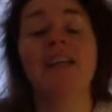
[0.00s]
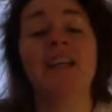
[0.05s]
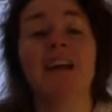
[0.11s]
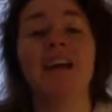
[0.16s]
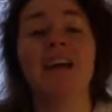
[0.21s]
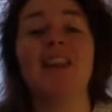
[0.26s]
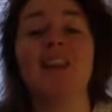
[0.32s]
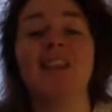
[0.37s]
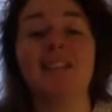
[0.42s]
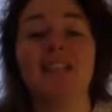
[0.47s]

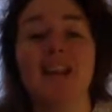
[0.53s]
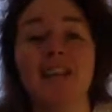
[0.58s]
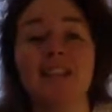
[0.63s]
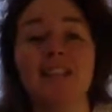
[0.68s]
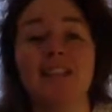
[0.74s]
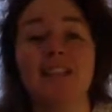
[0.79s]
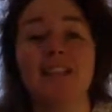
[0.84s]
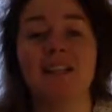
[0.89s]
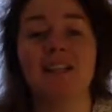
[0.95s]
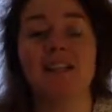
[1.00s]
and then
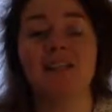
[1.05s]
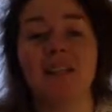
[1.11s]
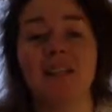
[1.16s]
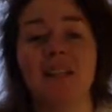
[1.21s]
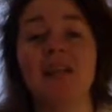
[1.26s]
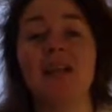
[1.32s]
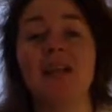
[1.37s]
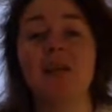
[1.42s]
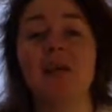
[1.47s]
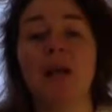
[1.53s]
test it until
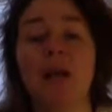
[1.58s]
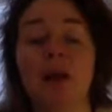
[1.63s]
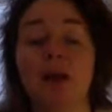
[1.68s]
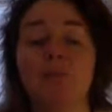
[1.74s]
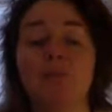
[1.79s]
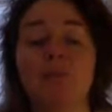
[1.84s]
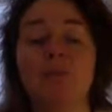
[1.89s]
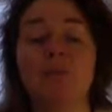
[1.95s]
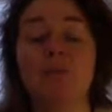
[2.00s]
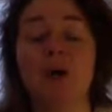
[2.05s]
it
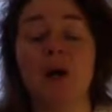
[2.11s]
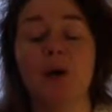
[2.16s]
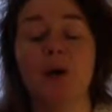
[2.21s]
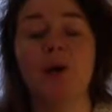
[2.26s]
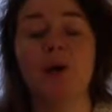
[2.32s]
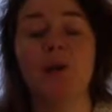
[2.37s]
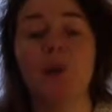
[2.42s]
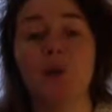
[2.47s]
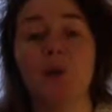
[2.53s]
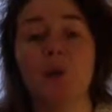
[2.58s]
becomes poker
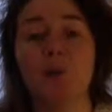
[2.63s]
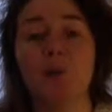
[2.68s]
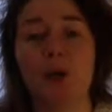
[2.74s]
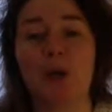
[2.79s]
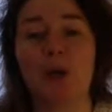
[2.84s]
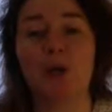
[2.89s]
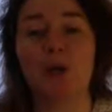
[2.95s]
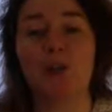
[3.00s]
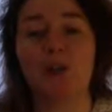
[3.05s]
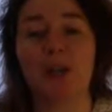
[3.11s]
strong,
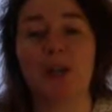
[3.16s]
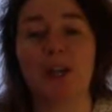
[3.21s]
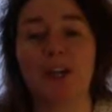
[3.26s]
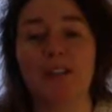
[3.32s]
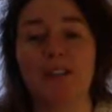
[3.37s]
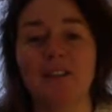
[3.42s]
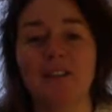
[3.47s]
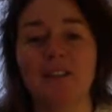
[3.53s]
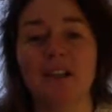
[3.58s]
poker straight.